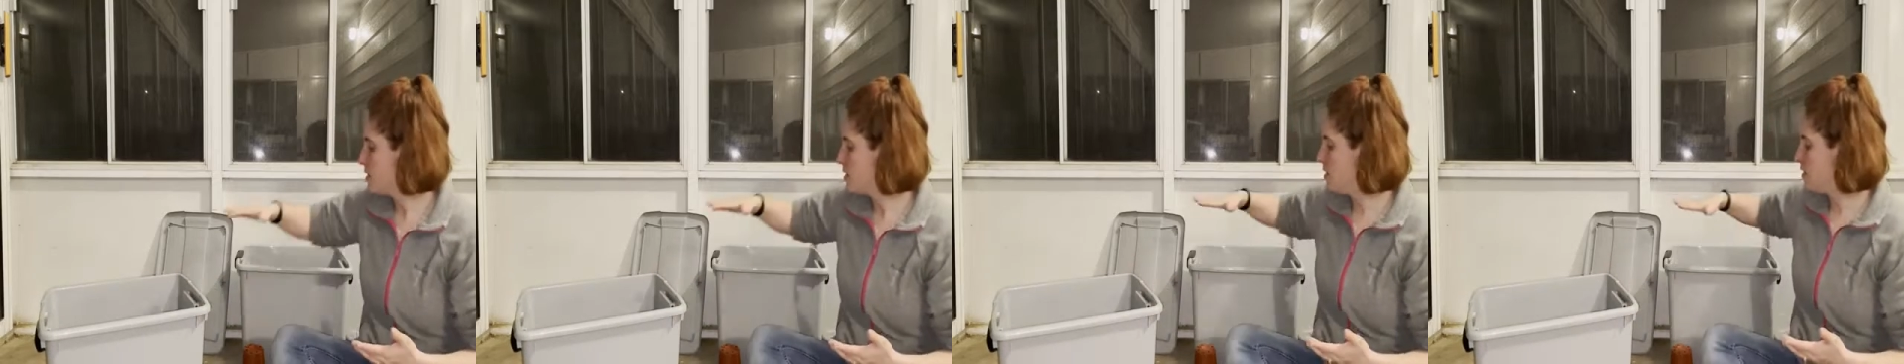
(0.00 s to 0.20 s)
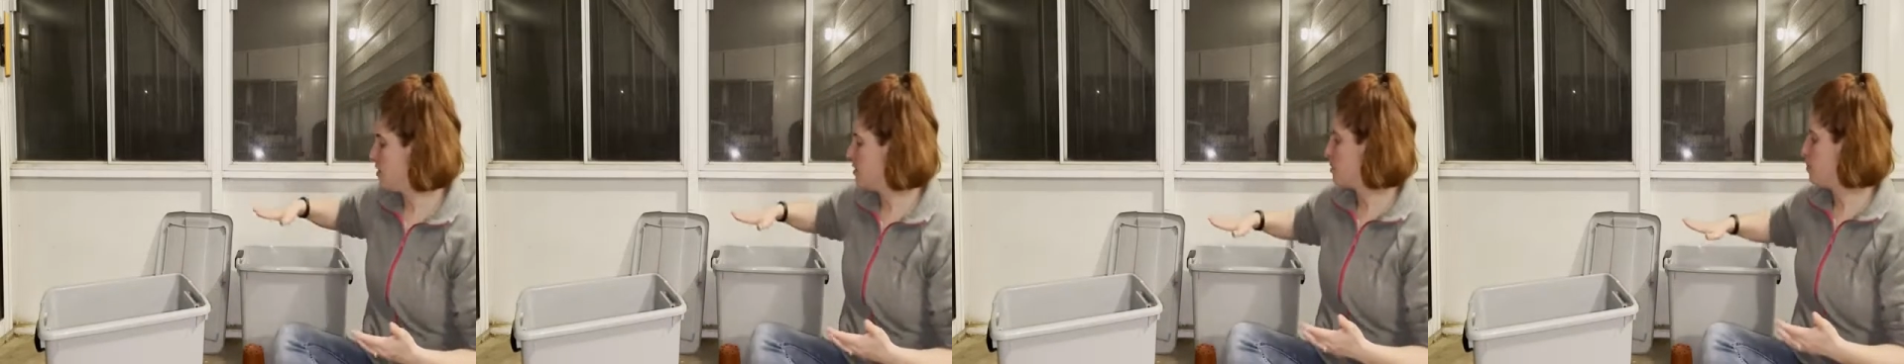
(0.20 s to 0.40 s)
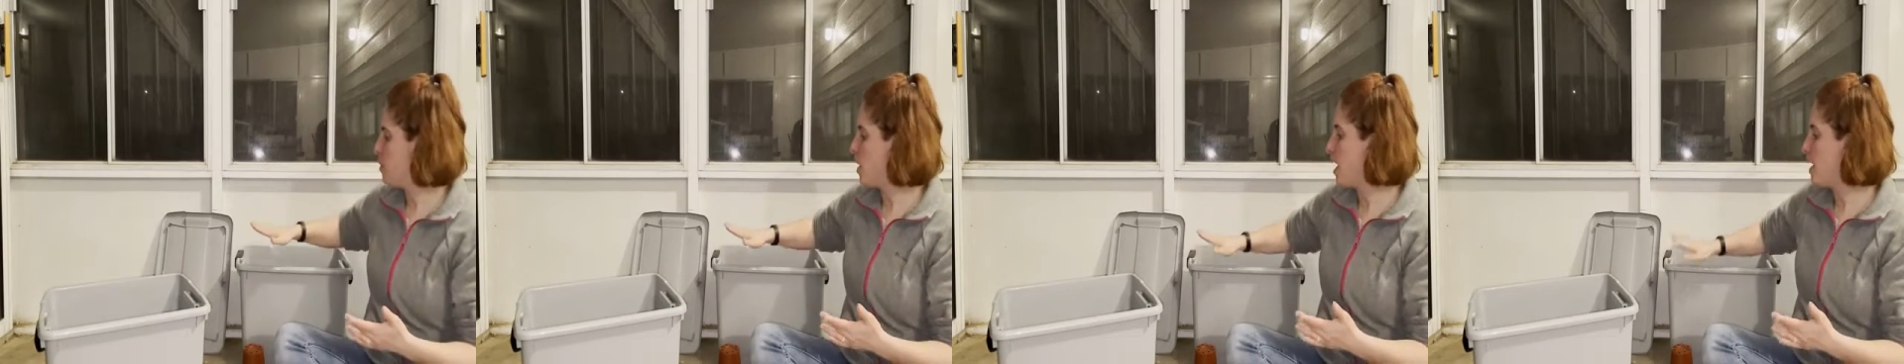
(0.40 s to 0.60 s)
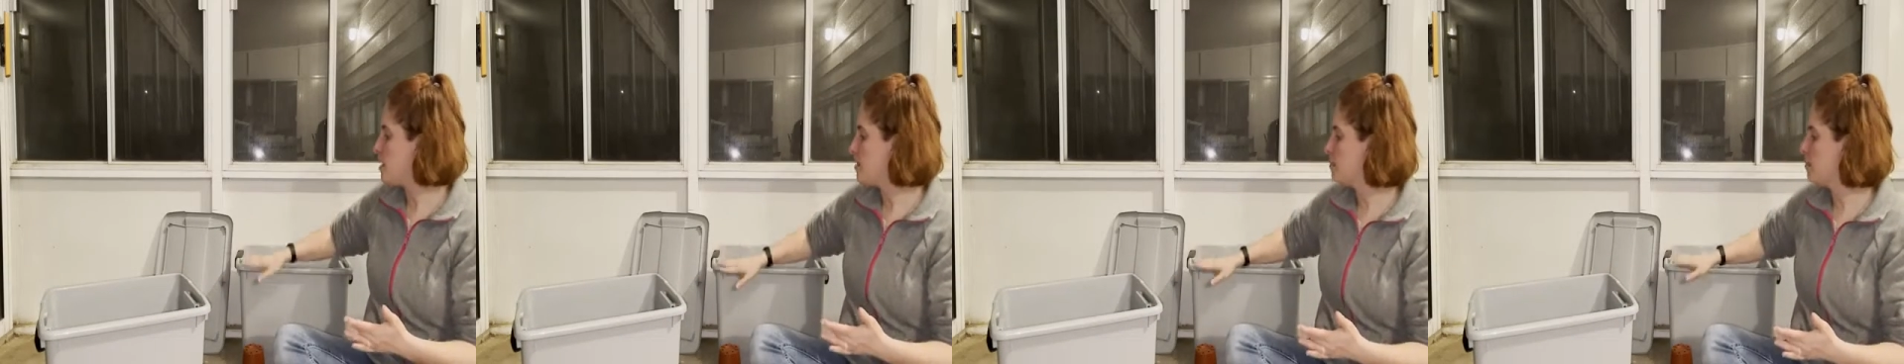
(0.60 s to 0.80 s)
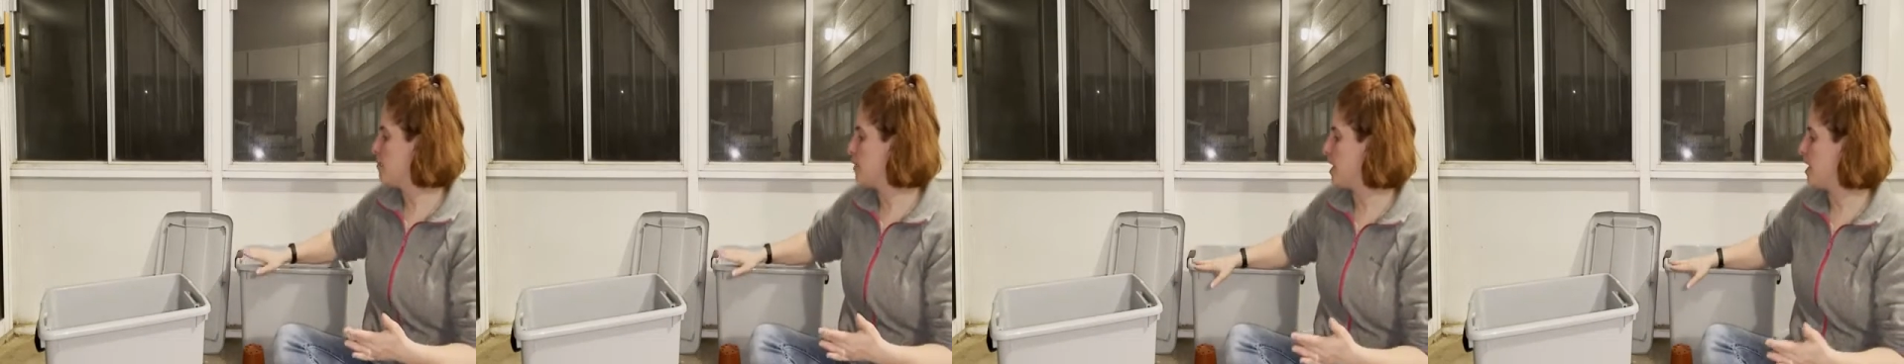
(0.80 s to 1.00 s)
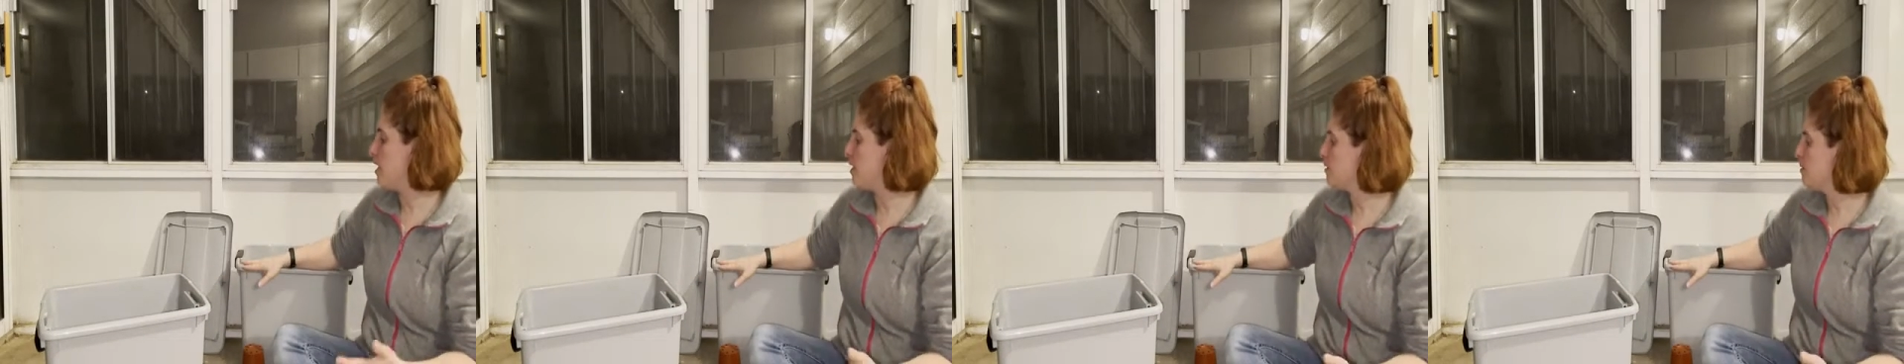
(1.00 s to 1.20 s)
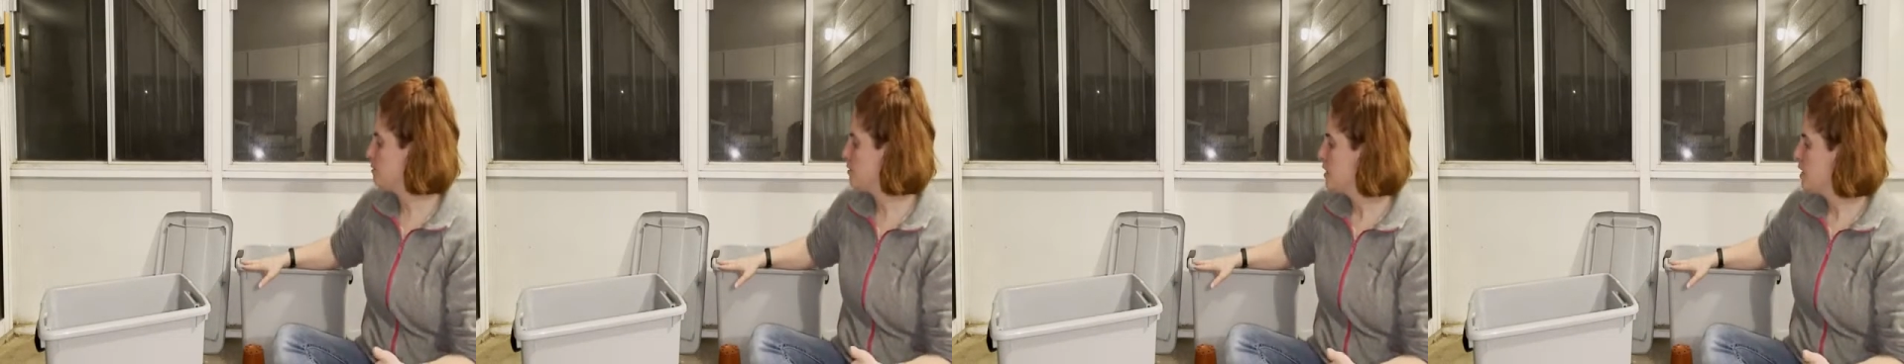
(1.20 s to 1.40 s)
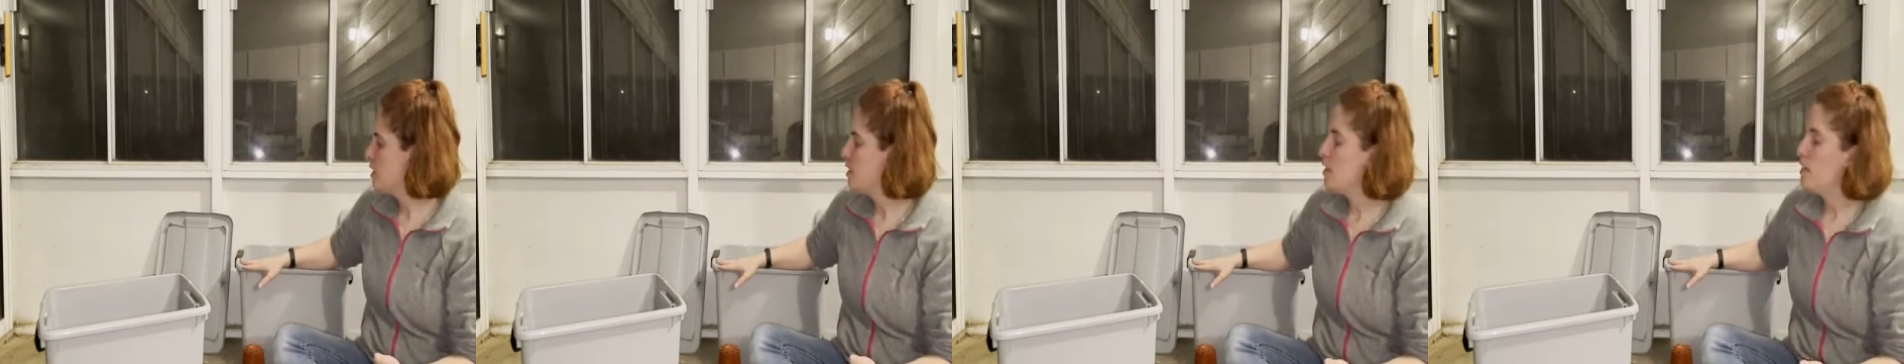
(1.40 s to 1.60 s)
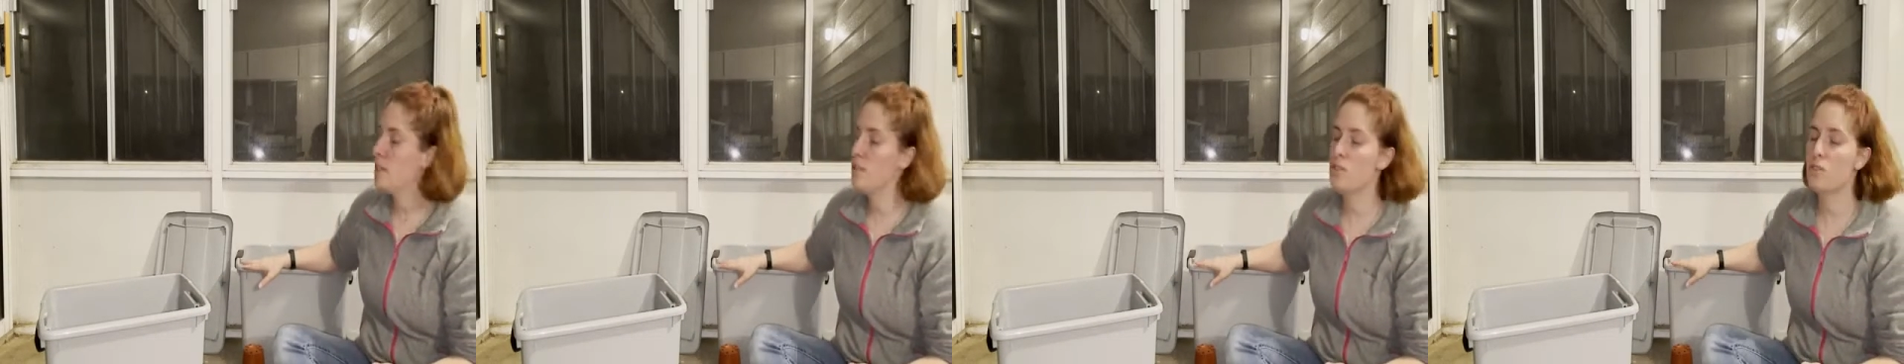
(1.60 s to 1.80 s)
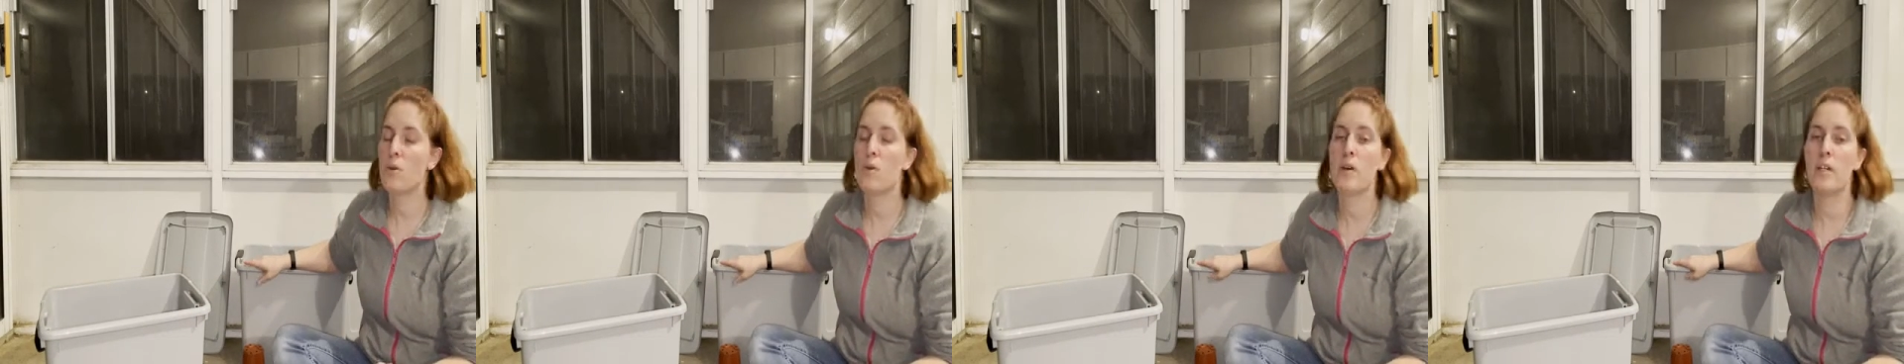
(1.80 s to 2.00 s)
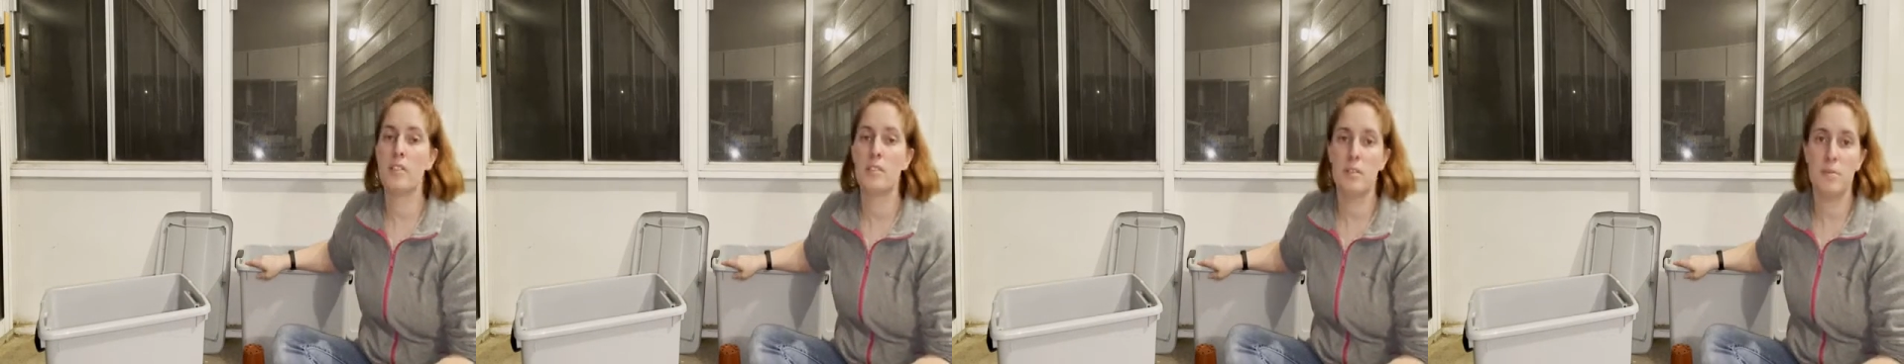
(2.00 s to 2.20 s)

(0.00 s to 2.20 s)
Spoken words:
This bottom bin is going